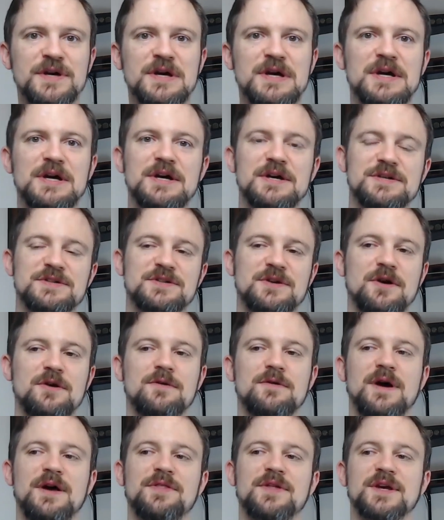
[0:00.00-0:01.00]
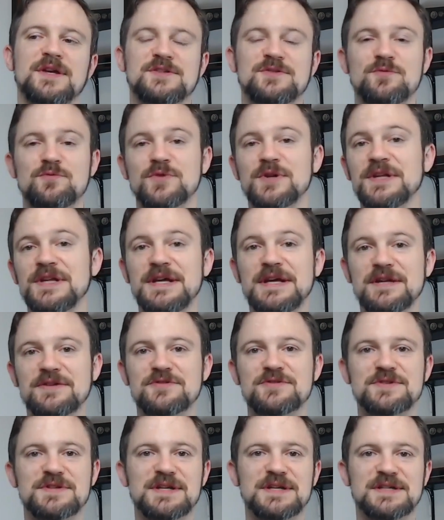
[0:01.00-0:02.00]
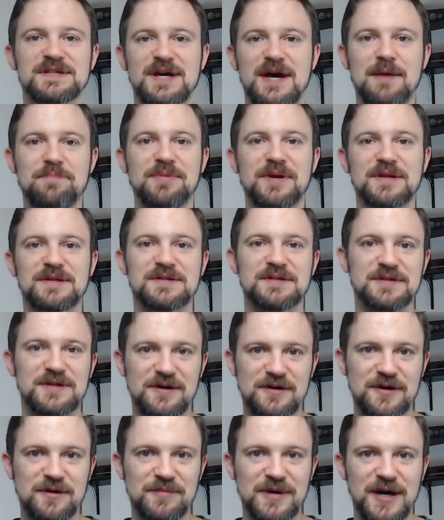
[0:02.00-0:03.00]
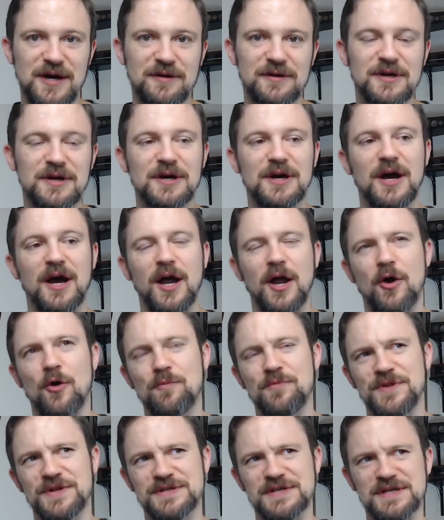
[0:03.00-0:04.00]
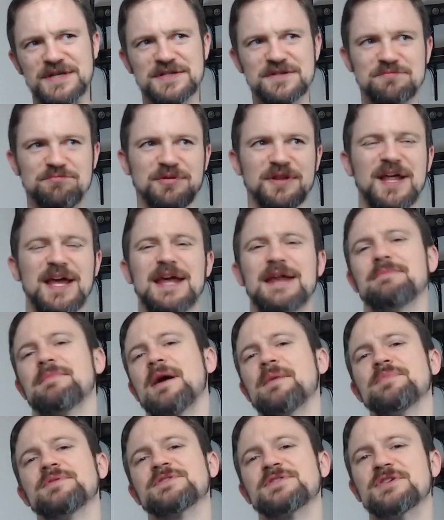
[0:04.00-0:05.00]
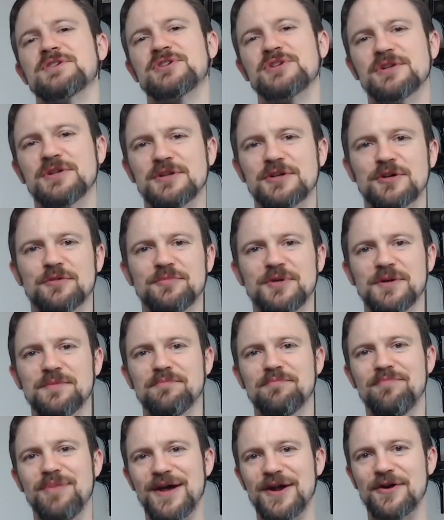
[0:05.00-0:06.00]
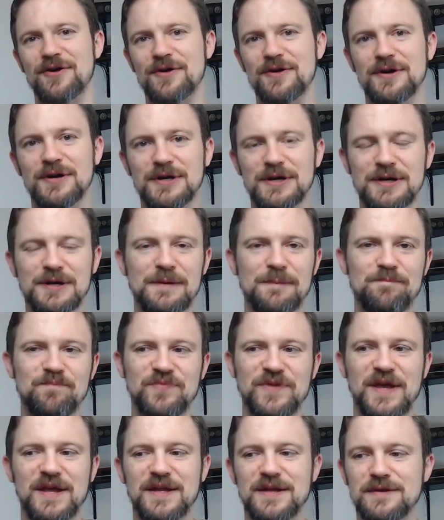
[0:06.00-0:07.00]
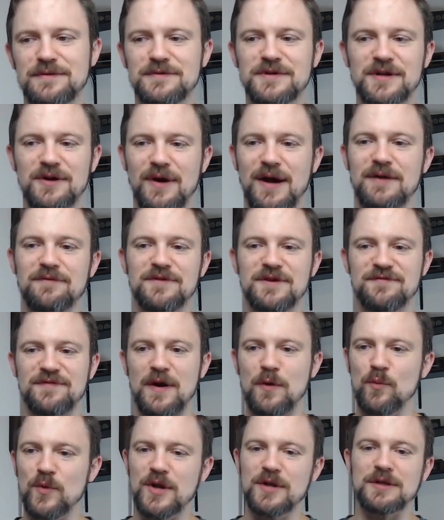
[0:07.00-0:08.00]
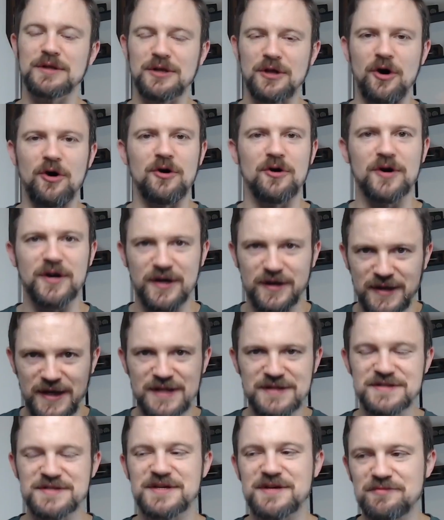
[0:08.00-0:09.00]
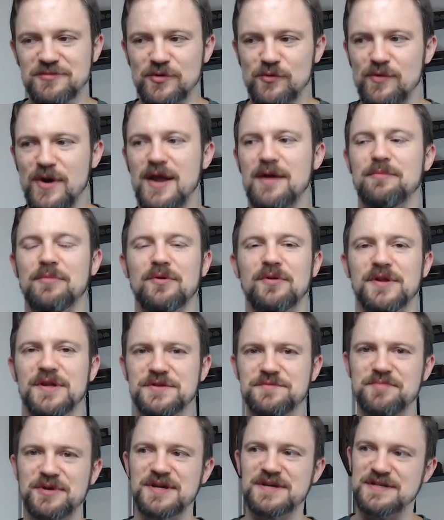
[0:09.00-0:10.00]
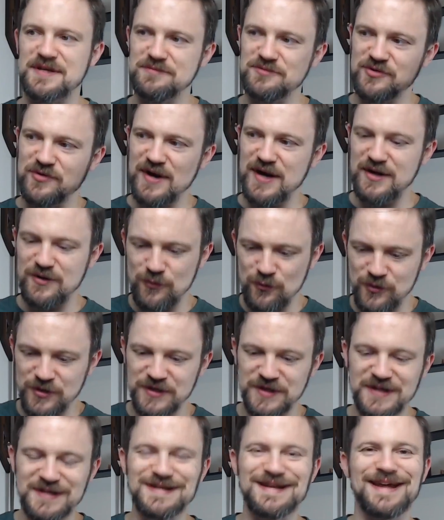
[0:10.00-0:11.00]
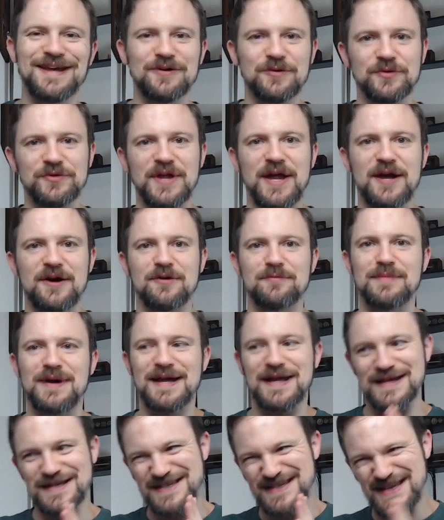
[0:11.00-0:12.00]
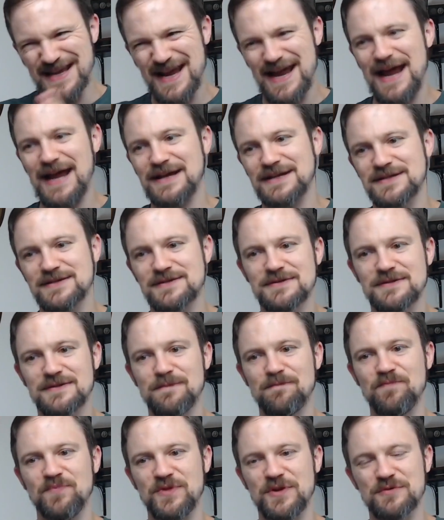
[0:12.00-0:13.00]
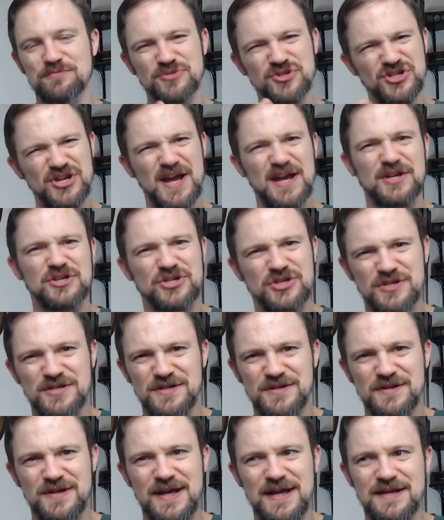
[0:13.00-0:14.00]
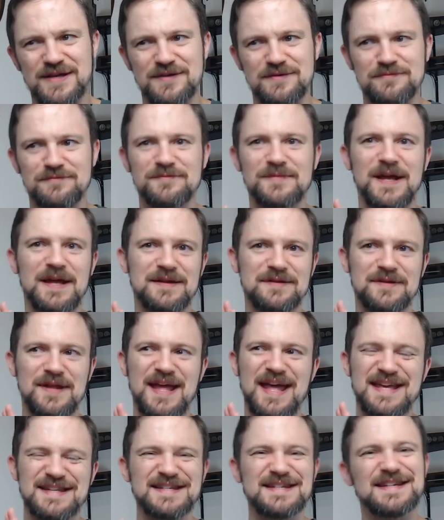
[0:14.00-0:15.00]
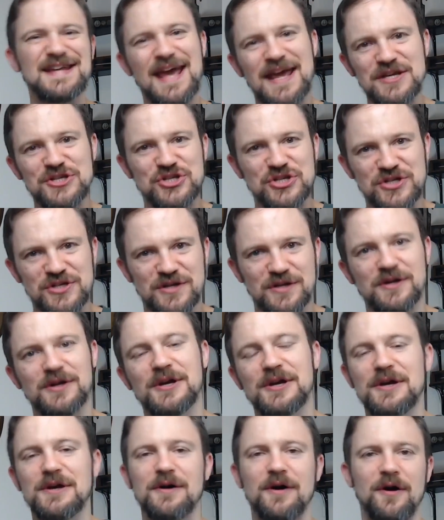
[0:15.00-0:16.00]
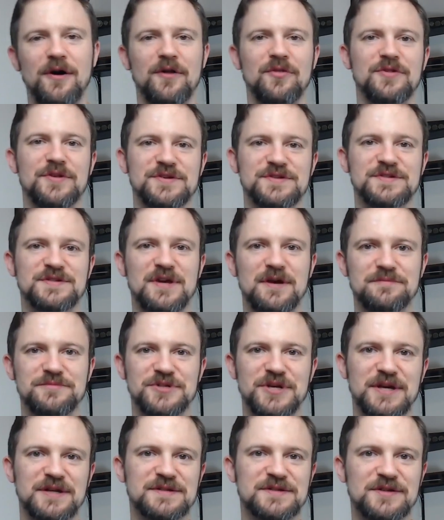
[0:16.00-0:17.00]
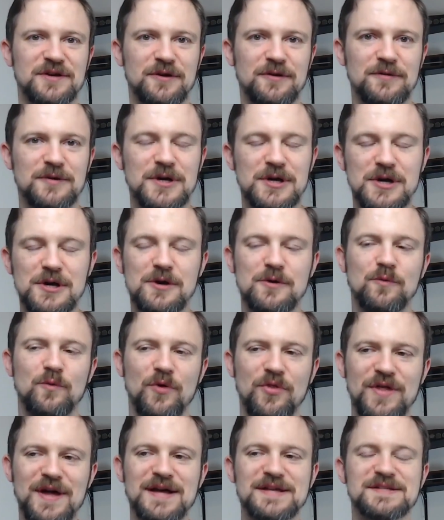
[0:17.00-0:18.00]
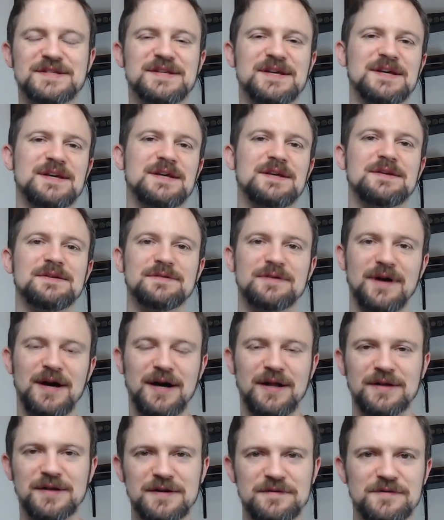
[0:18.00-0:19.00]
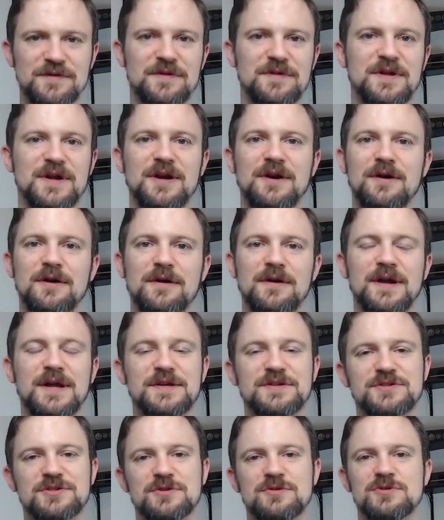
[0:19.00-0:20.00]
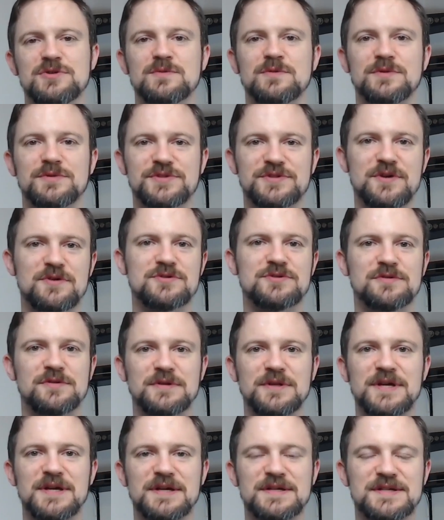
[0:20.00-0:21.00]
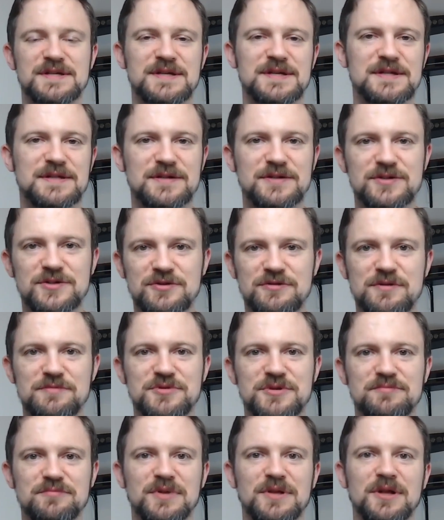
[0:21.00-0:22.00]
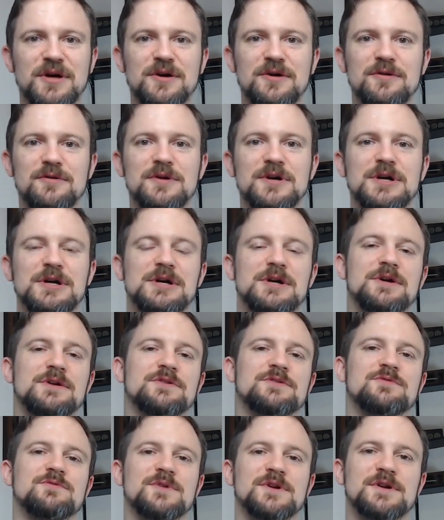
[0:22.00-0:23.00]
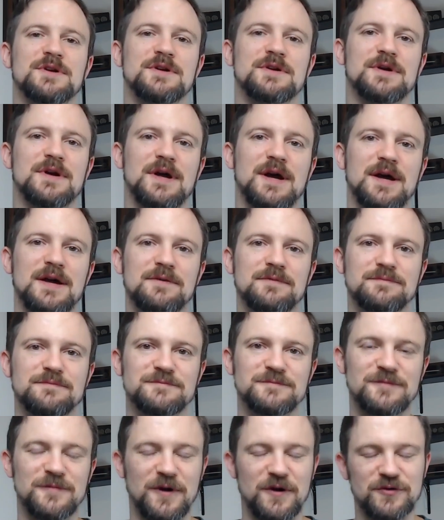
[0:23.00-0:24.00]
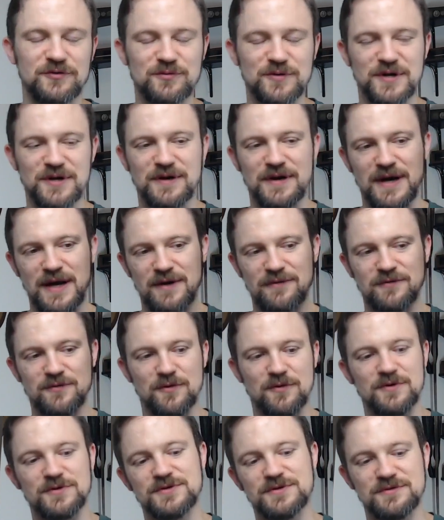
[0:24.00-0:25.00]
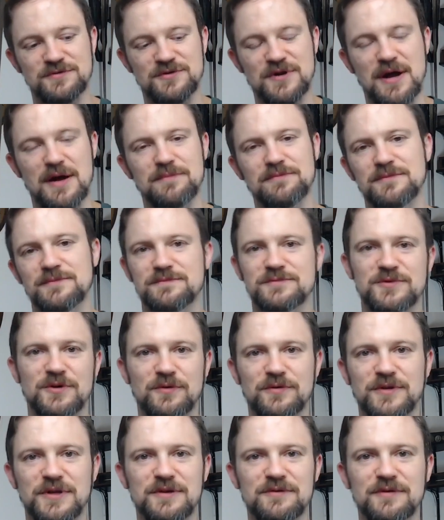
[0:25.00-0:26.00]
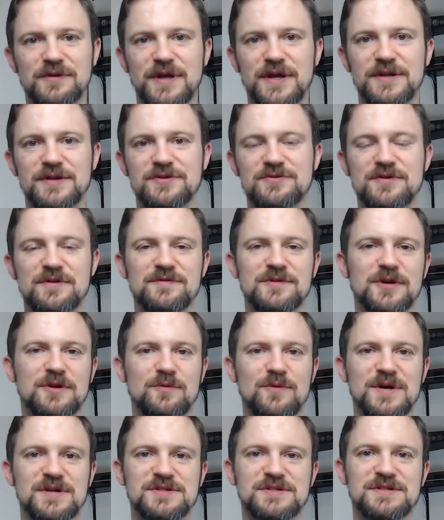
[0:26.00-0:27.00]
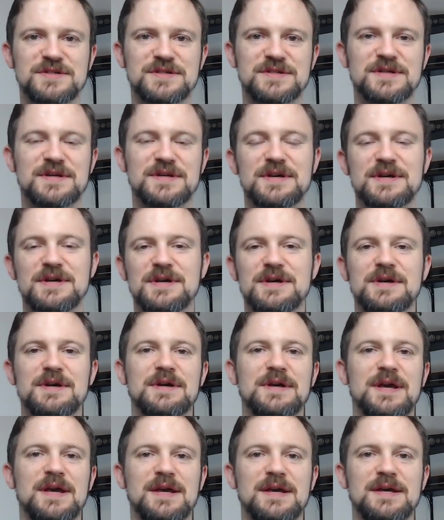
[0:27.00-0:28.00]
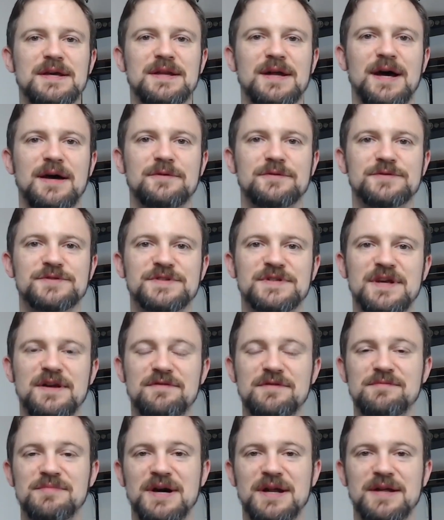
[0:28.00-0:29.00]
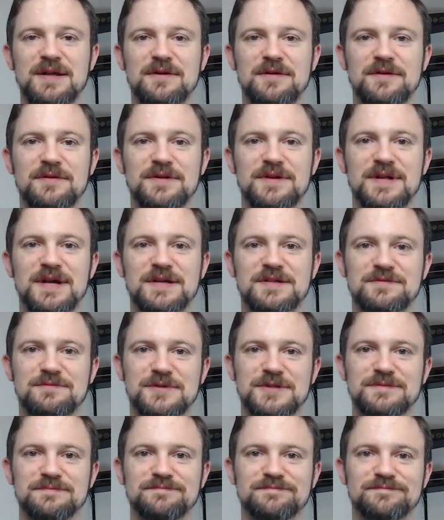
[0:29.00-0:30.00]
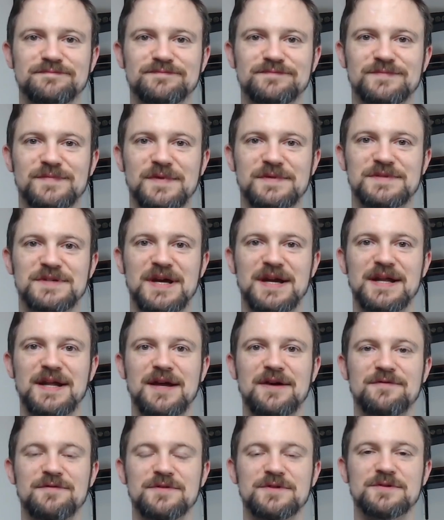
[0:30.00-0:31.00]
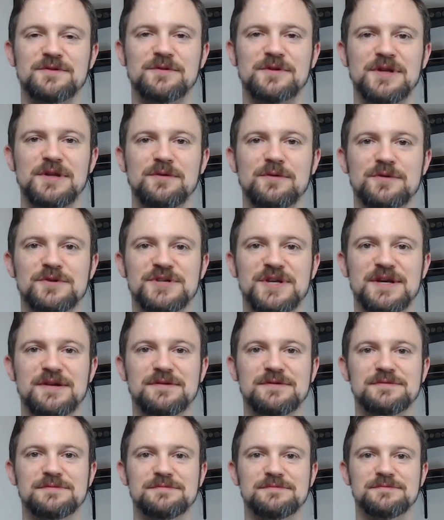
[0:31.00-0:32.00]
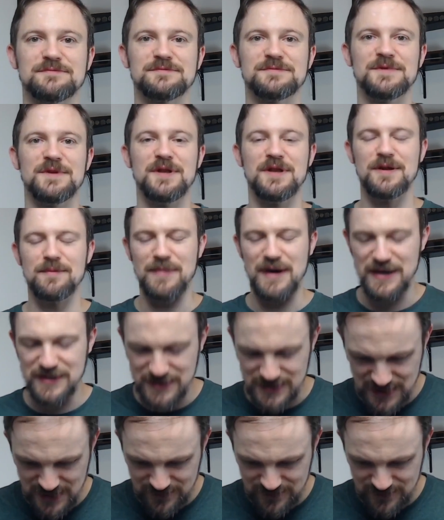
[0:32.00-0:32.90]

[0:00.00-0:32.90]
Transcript: So I think it's a really interesting topic to talk about. I hope this explained my position a little bit better, and you know, if I went long and seemed to ramble, it's because I'm trying to really nail down my exact objection and hesitation on this subject. So with that said, I'll leave it there. As usual, social links in the description below. On Twitter I of course drop Tolkien related trivia questions, and I will see everybody on the next one. Signing out for the Tolkien Lore Channel, Namadie.